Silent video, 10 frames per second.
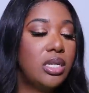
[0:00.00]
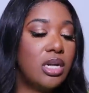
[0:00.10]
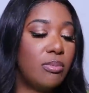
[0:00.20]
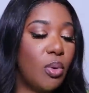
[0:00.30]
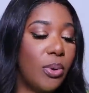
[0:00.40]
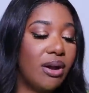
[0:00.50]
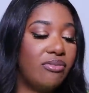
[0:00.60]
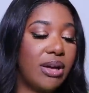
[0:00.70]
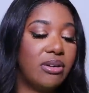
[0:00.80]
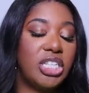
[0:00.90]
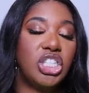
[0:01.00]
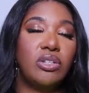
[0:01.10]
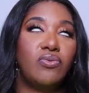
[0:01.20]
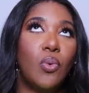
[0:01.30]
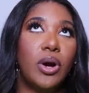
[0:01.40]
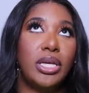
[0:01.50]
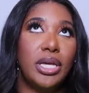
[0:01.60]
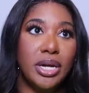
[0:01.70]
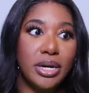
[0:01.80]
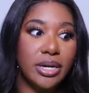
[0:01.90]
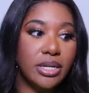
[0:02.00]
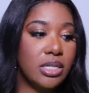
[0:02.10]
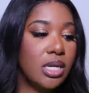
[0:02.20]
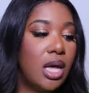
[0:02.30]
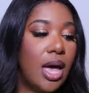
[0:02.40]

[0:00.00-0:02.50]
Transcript: double wear foundation for years.